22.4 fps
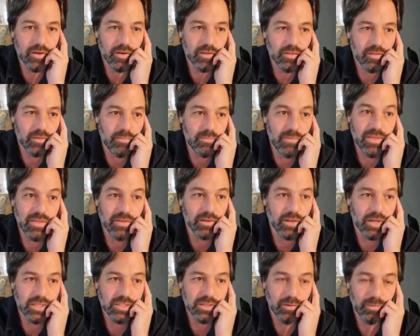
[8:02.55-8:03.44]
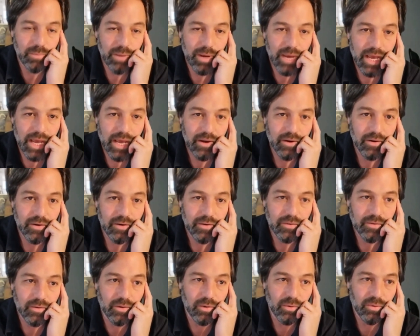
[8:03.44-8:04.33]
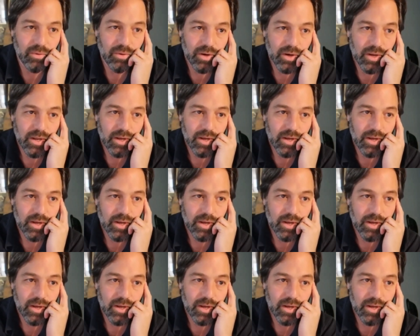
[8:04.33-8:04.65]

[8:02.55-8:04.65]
mythological pattern. So